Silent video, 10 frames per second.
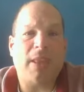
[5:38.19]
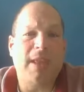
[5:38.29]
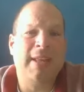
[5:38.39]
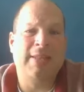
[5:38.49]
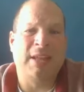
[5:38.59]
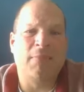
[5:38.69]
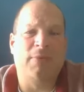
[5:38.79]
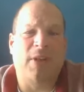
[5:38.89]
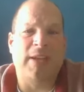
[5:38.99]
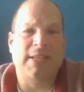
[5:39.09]
In some
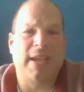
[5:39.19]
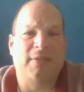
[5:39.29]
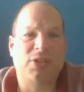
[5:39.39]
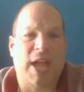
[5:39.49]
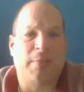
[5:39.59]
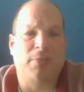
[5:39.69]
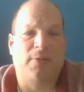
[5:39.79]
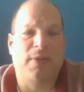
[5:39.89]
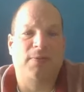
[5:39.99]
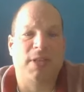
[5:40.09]
of Isaiah chapter
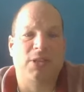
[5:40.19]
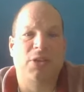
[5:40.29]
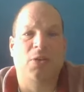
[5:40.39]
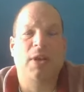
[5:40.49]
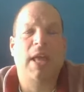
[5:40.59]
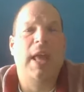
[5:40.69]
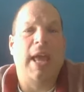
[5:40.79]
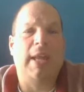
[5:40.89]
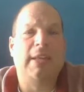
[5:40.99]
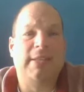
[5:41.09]
52,
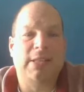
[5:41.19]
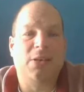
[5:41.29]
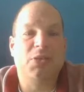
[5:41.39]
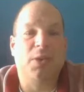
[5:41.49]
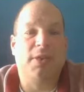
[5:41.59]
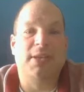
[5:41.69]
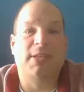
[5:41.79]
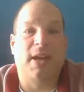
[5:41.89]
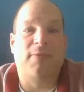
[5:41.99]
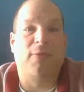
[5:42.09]
and it deals with the
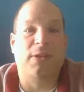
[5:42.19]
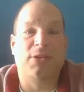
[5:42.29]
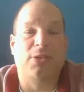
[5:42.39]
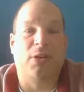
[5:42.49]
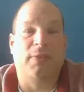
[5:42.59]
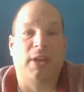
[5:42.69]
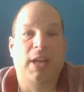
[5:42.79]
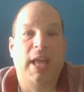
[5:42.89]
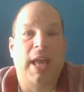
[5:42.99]
suffering servant.